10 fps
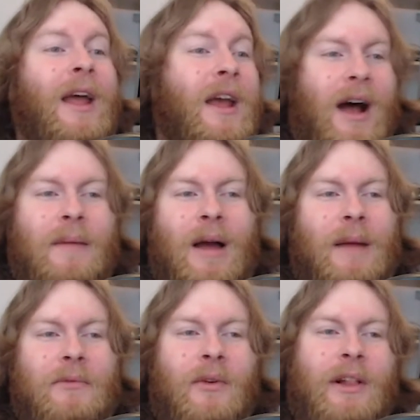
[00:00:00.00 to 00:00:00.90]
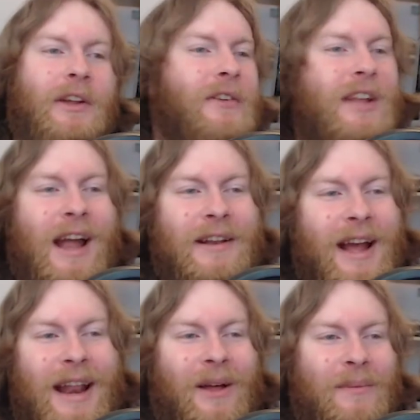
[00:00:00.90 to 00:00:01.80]
I'm, I'm really your dad you
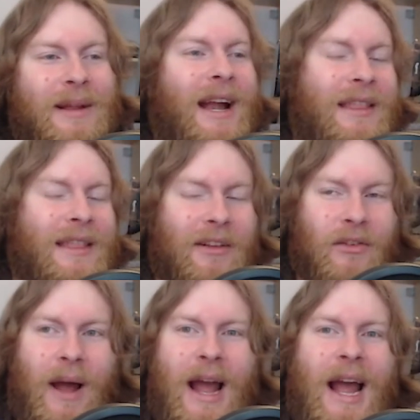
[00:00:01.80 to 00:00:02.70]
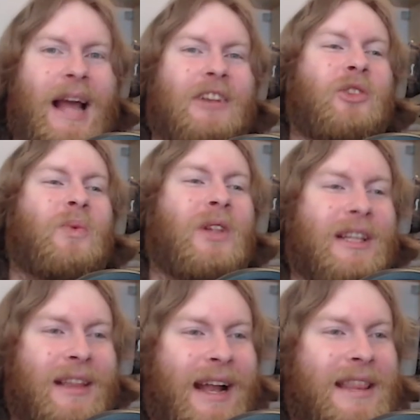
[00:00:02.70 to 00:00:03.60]
gotta help me kind of thing so i actually really
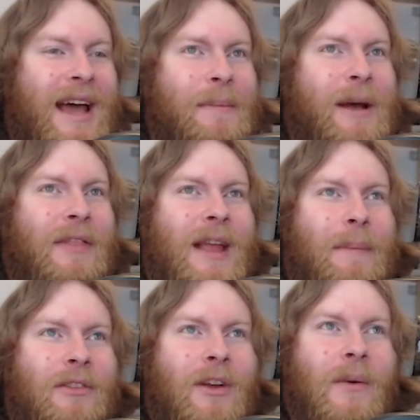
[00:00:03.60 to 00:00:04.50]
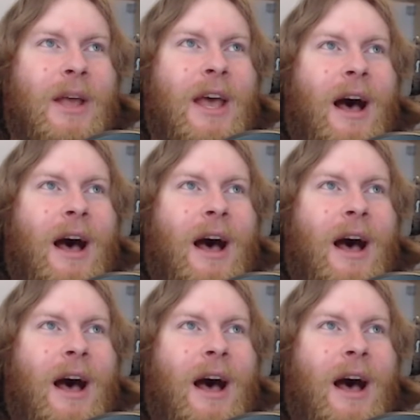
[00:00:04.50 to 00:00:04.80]
like that about the episode